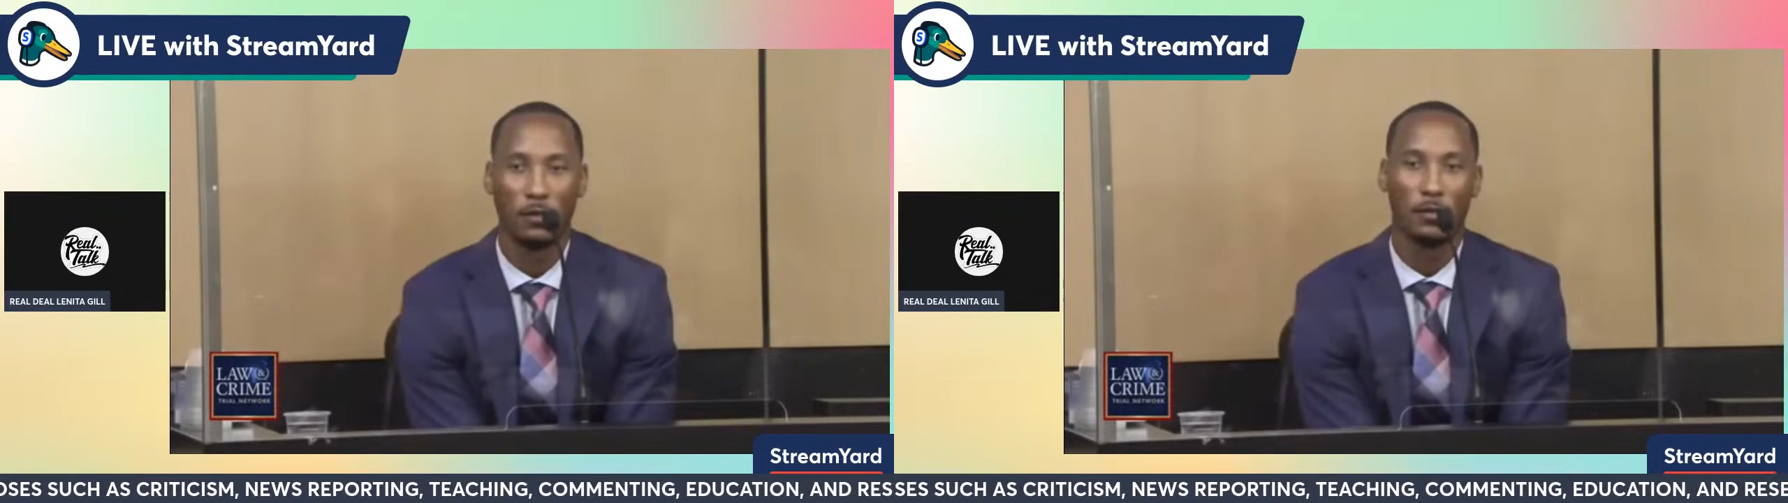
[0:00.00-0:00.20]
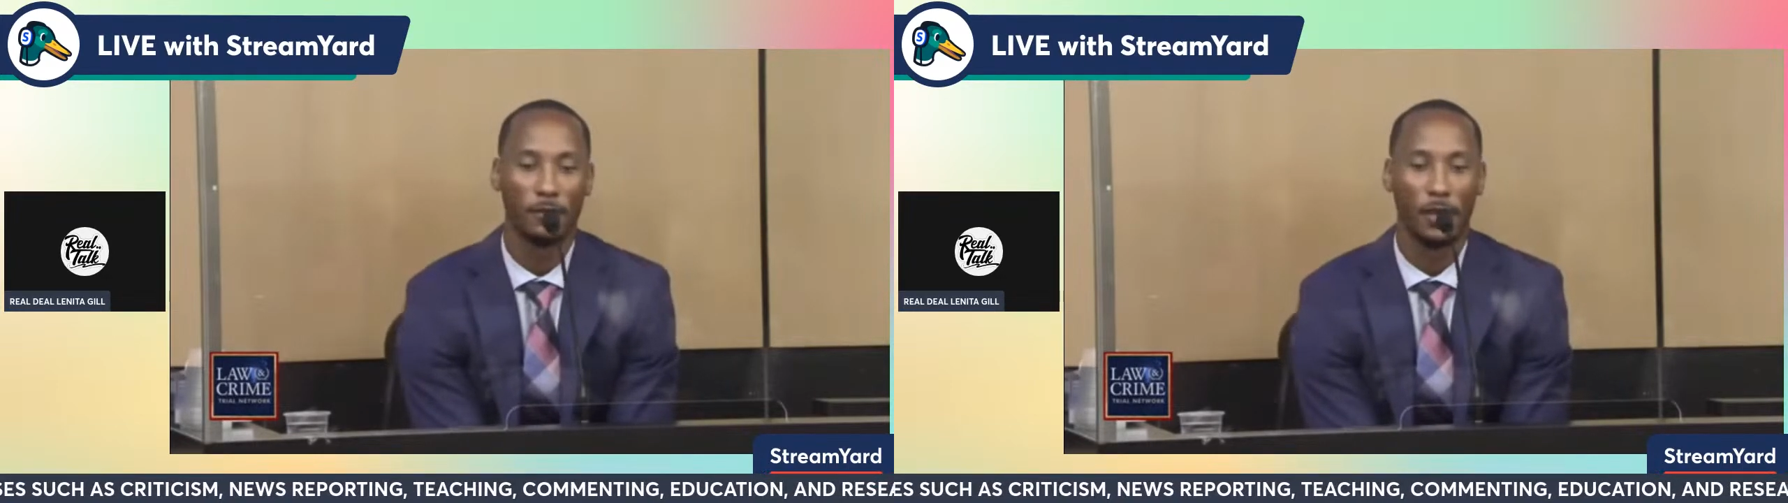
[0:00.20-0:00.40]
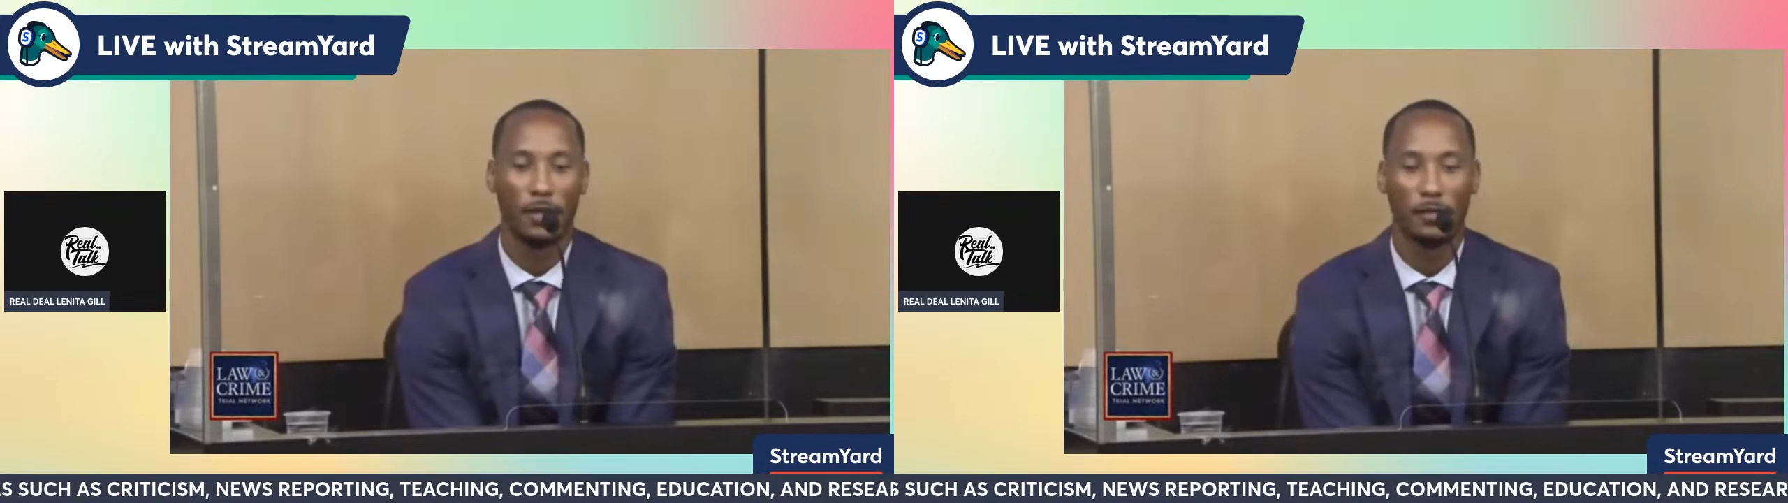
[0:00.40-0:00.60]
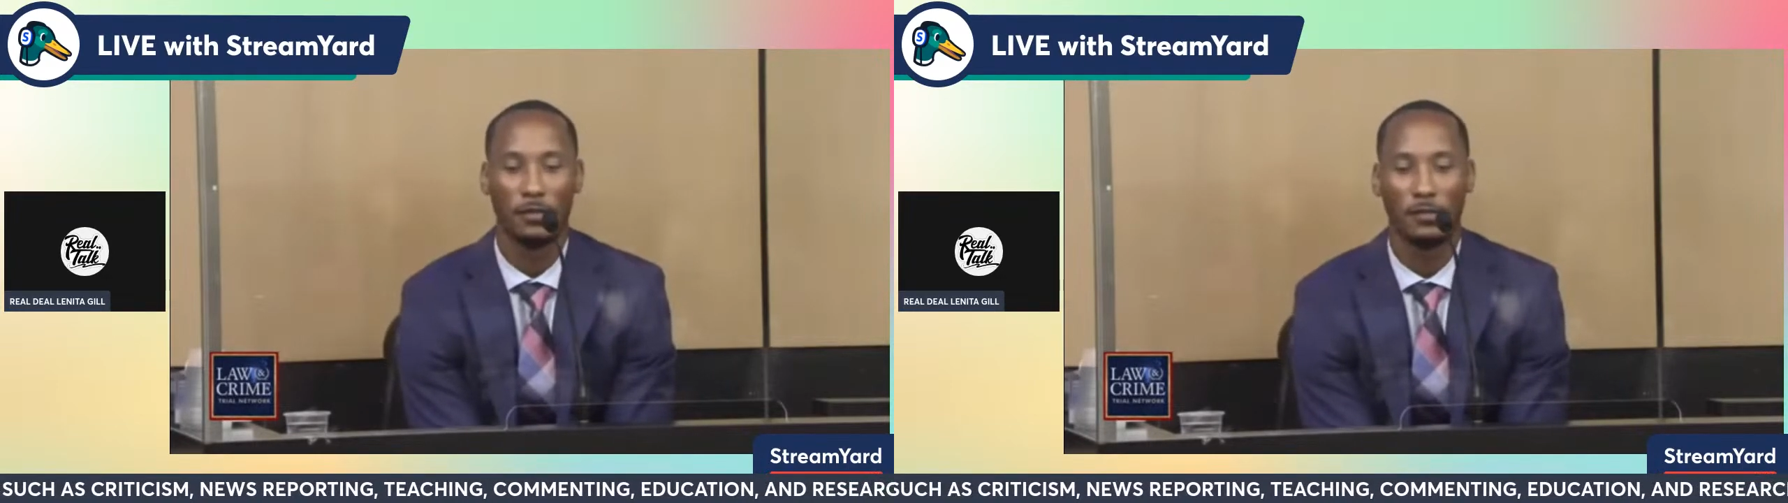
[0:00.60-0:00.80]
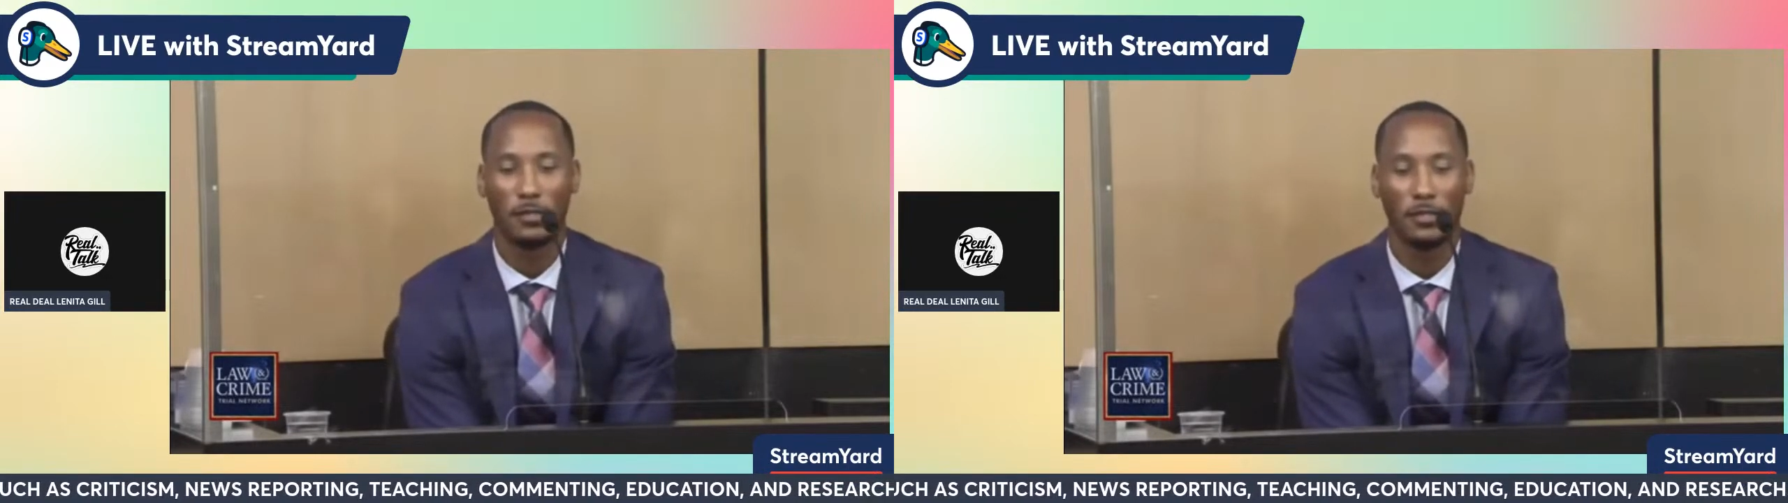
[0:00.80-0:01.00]
So
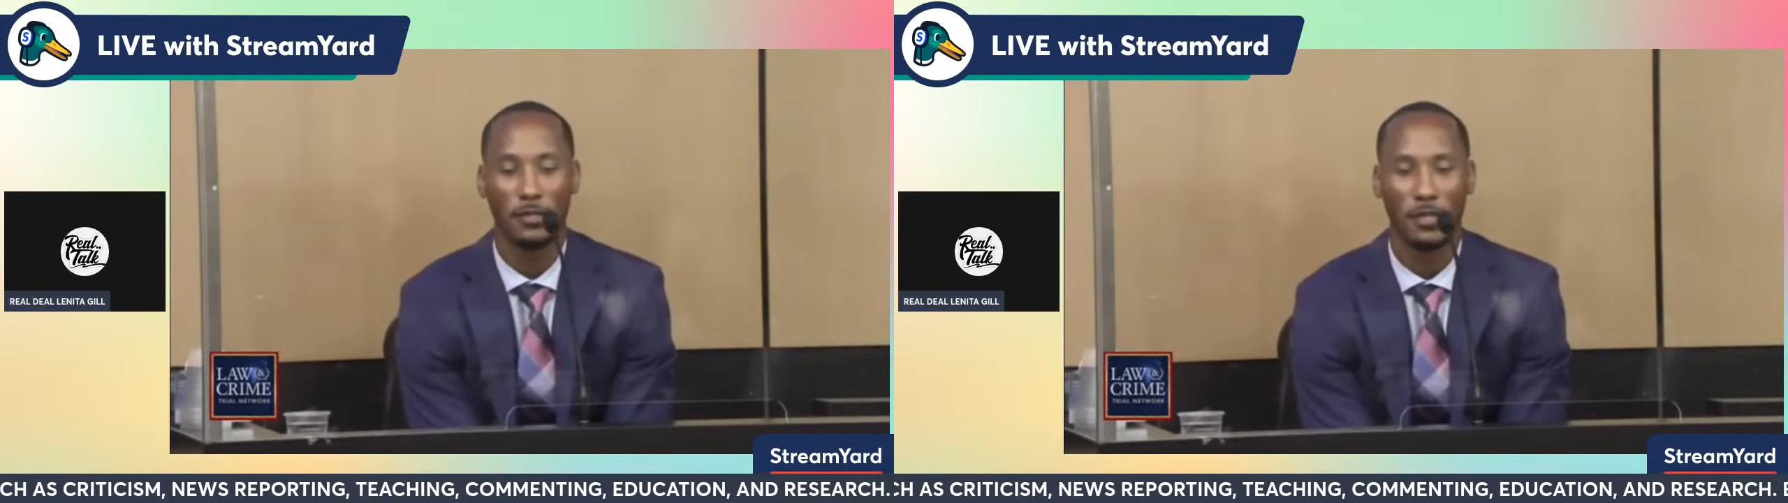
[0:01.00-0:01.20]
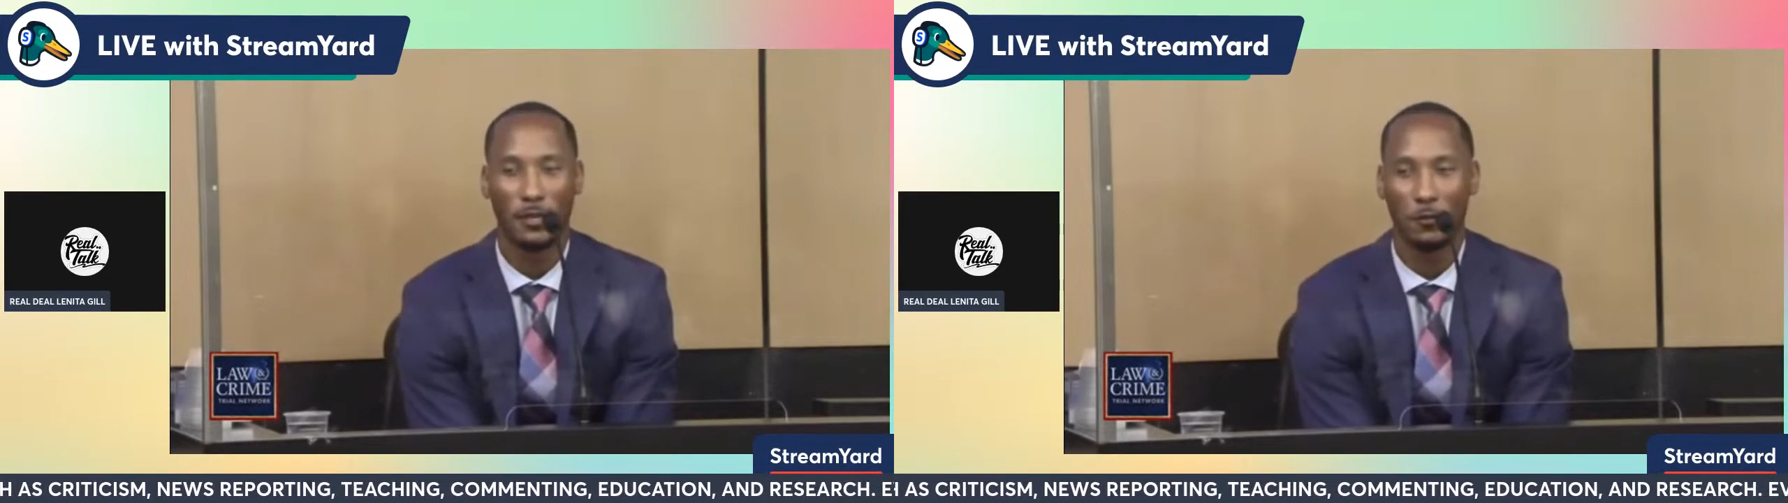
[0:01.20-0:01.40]
after